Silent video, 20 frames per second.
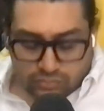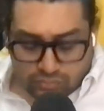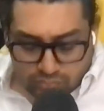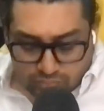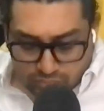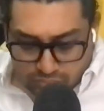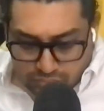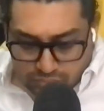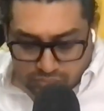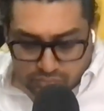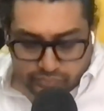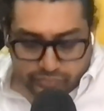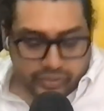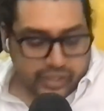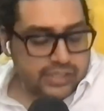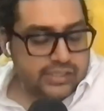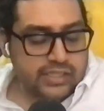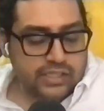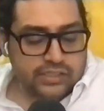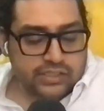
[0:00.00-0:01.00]
Mm,
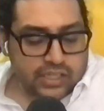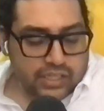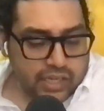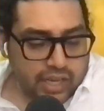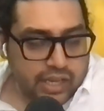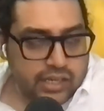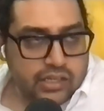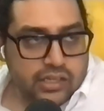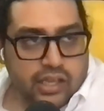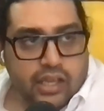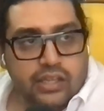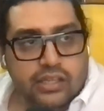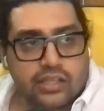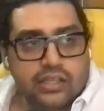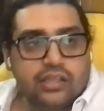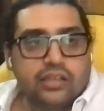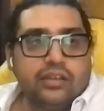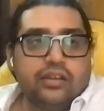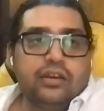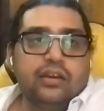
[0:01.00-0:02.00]
makes sense. And, and
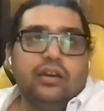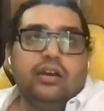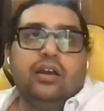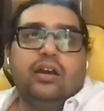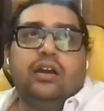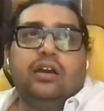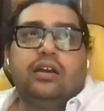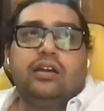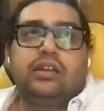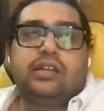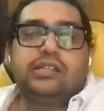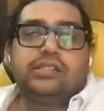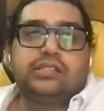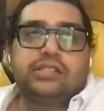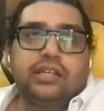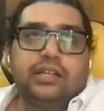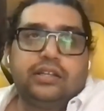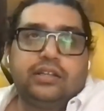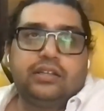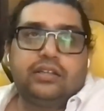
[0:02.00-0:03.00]
any
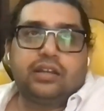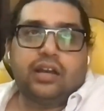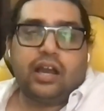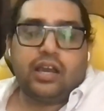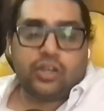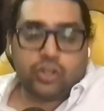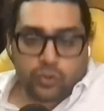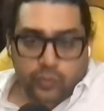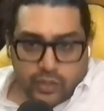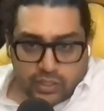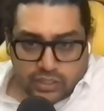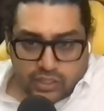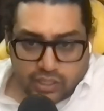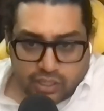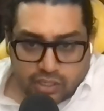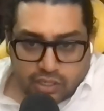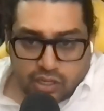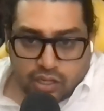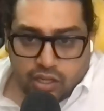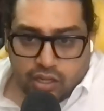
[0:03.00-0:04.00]
recent
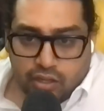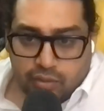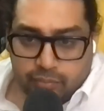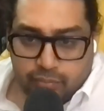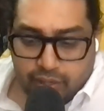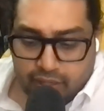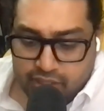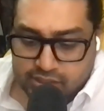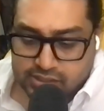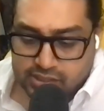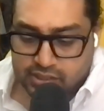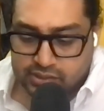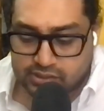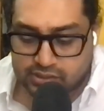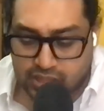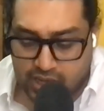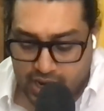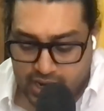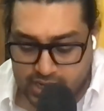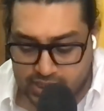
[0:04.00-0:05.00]
Ayurvedic uh, medicine
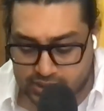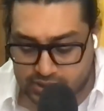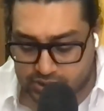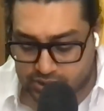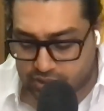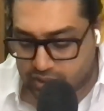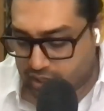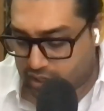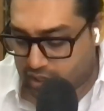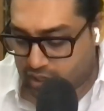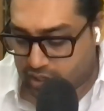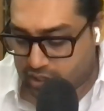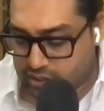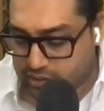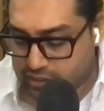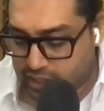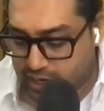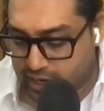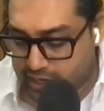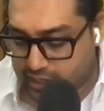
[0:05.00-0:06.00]
slash drug
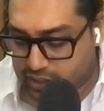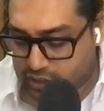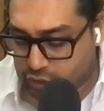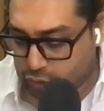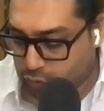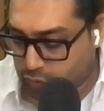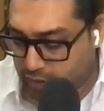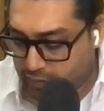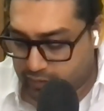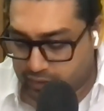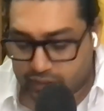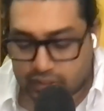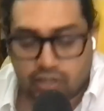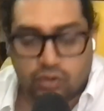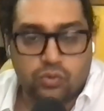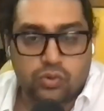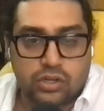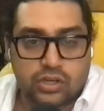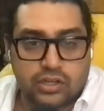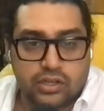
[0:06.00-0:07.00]
that you have
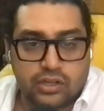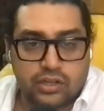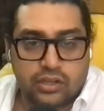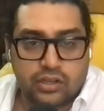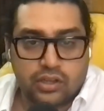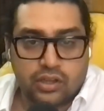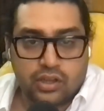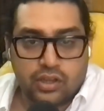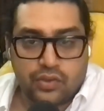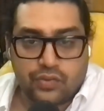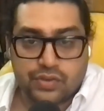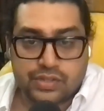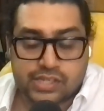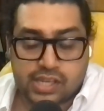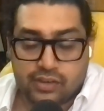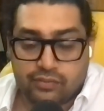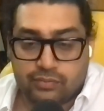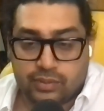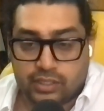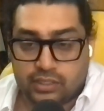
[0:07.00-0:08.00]
encountered, which
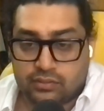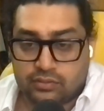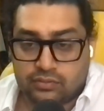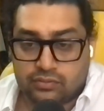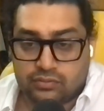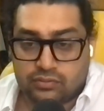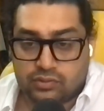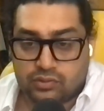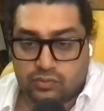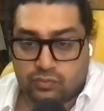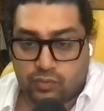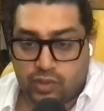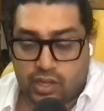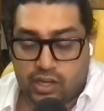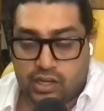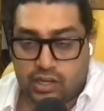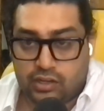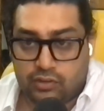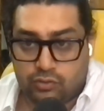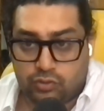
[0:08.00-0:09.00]
have been
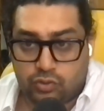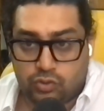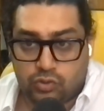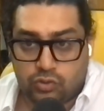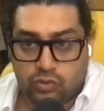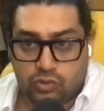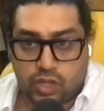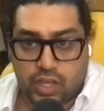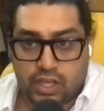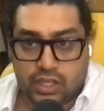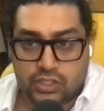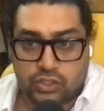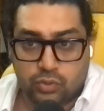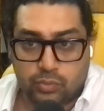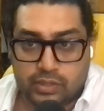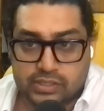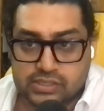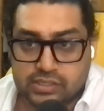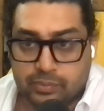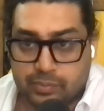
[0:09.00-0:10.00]
very taken you
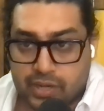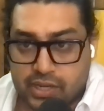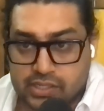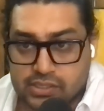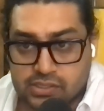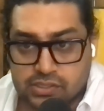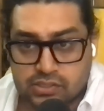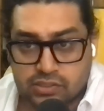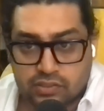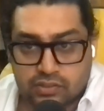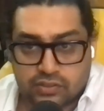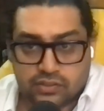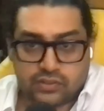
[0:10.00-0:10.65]
by surprise?